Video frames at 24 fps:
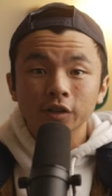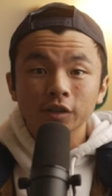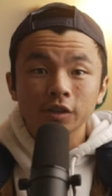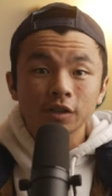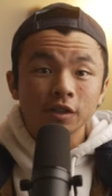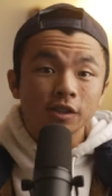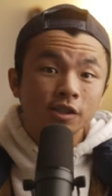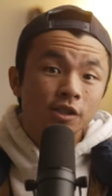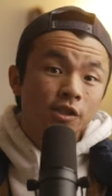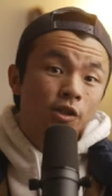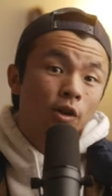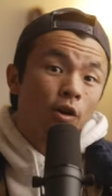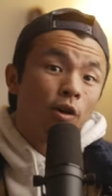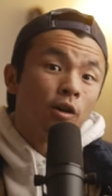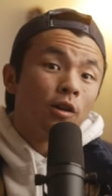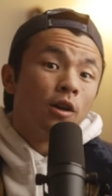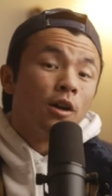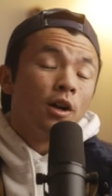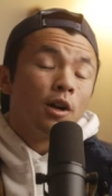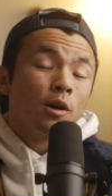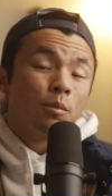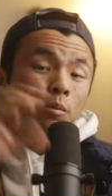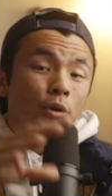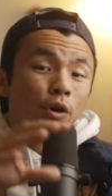and to start
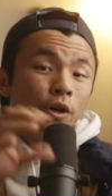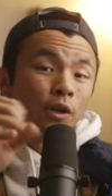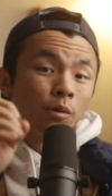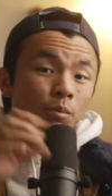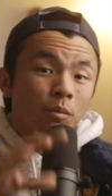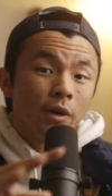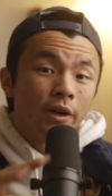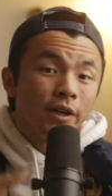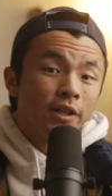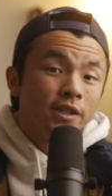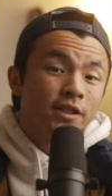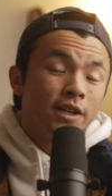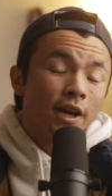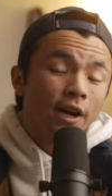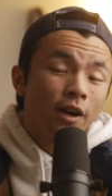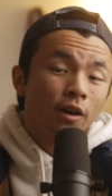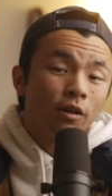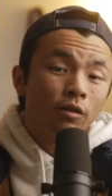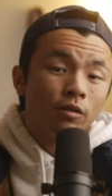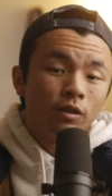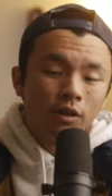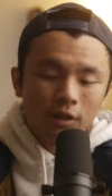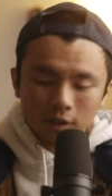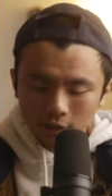putting money
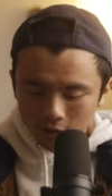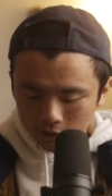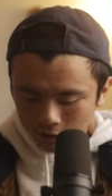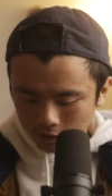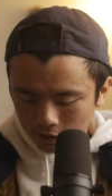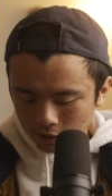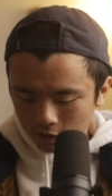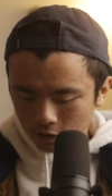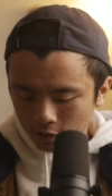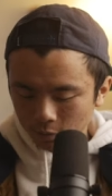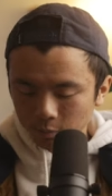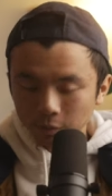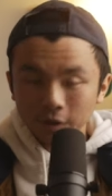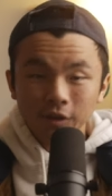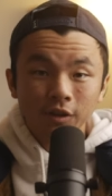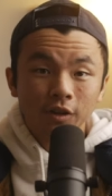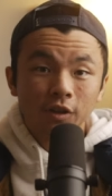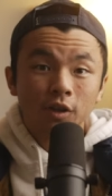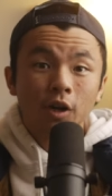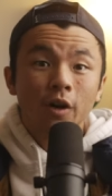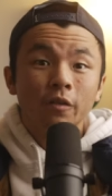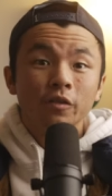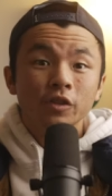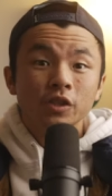down um, in the
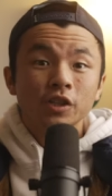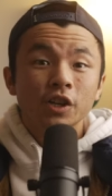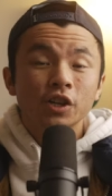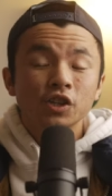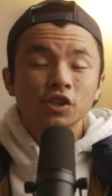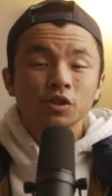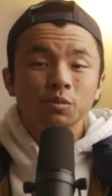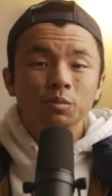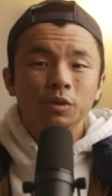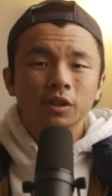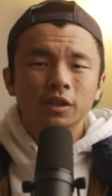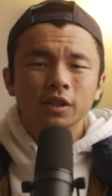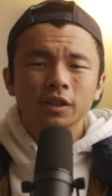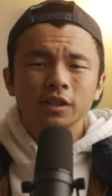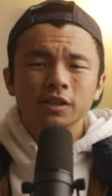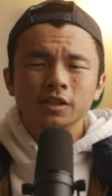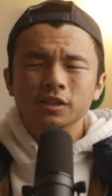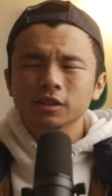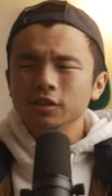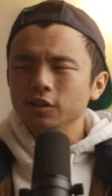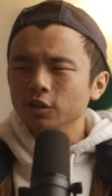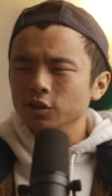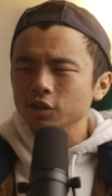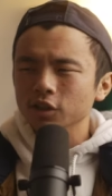conversation,
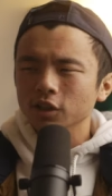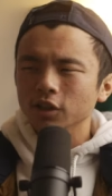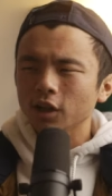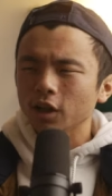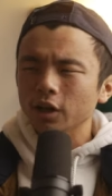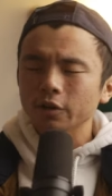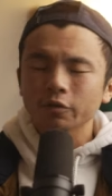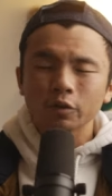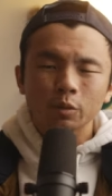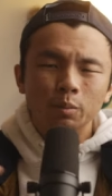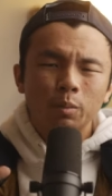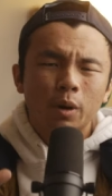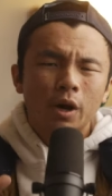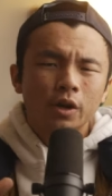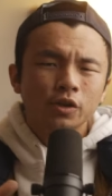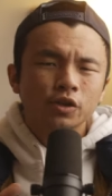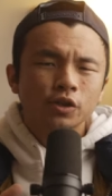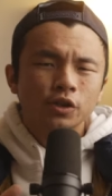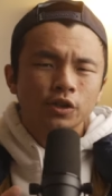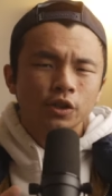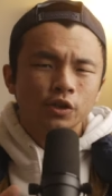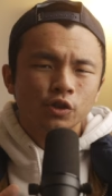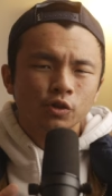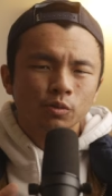because there's a lot of
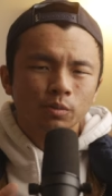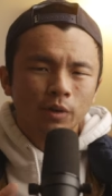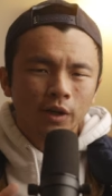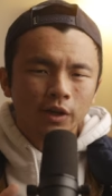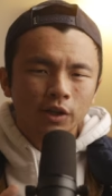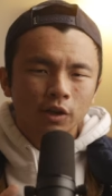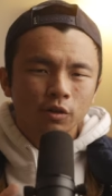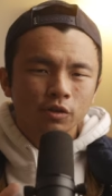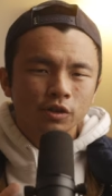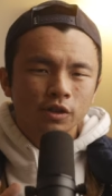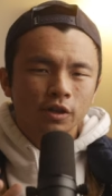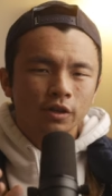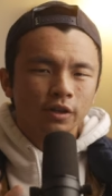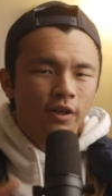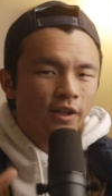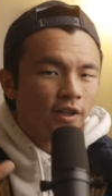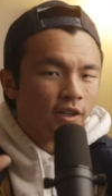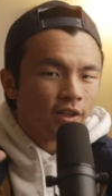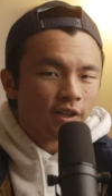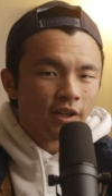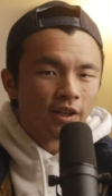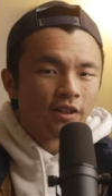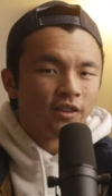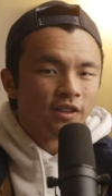imposter syndrome that goes on. And
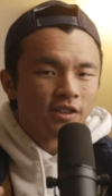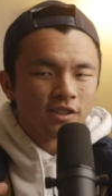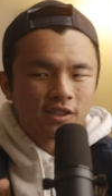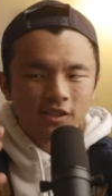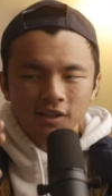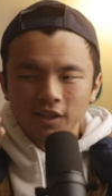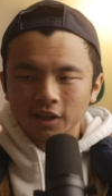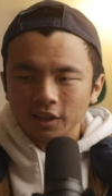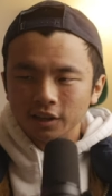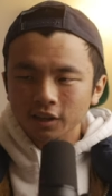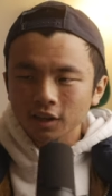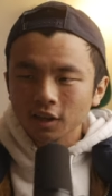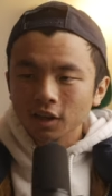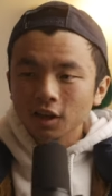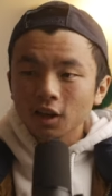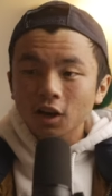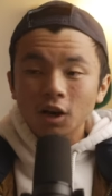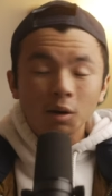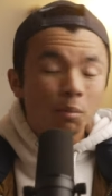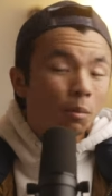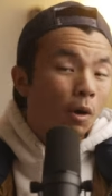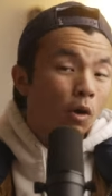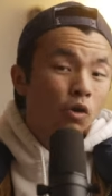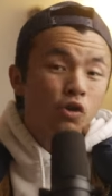again, this is like
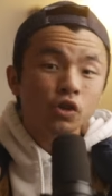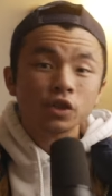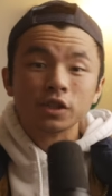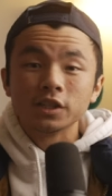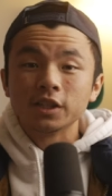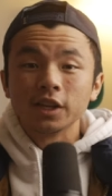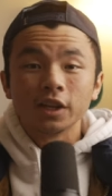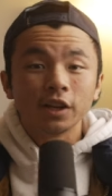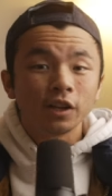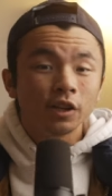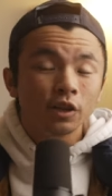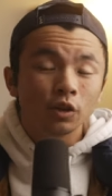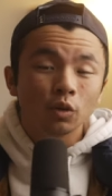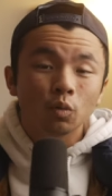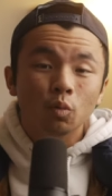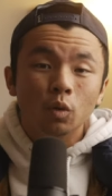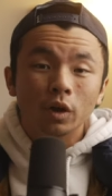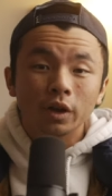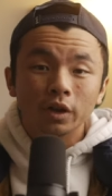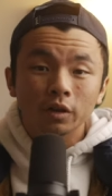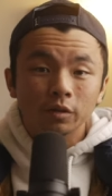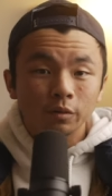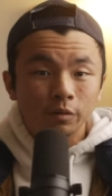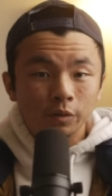emotions getting in the
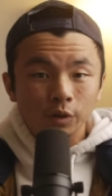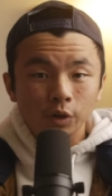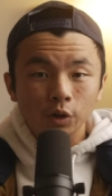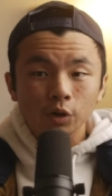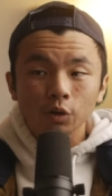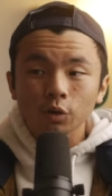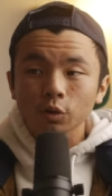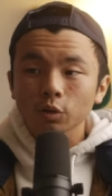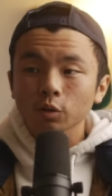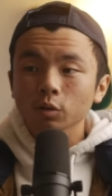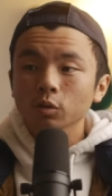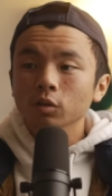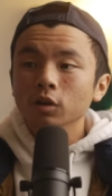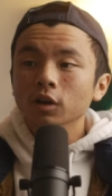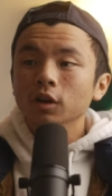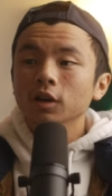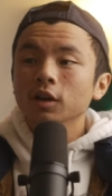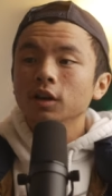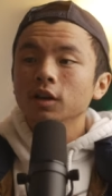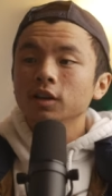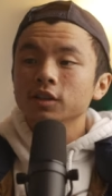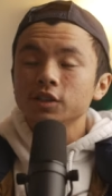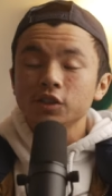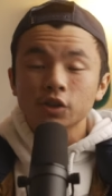way of you
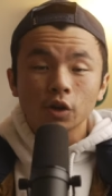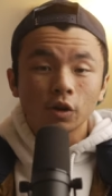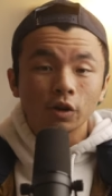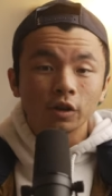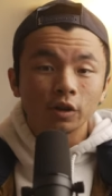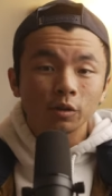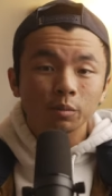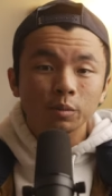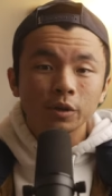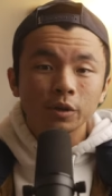starting a